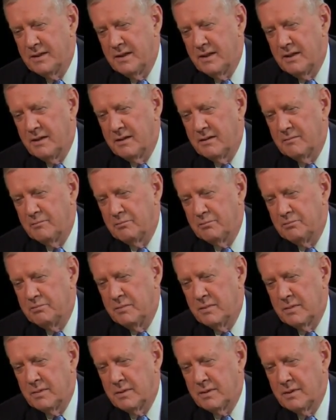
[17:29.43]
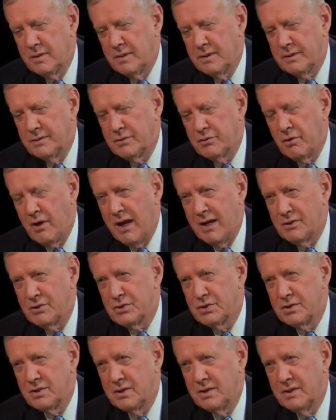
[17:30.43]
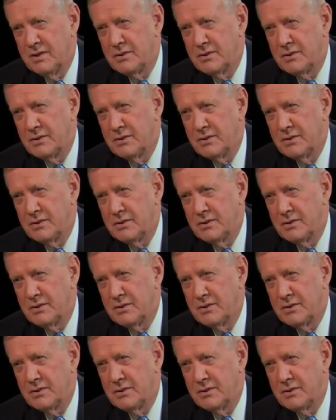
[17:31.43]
Uh, uh, trash